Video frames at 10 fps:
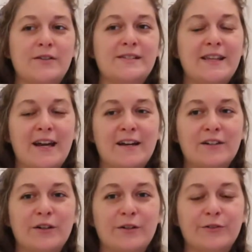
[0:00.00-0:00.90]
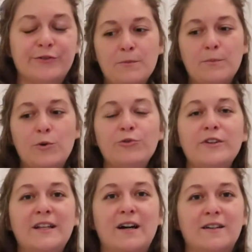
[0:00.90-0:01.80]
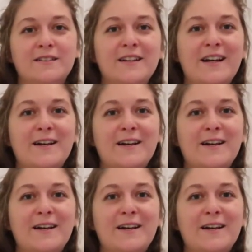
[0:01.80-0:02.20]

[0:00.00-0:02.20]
scared of moving on,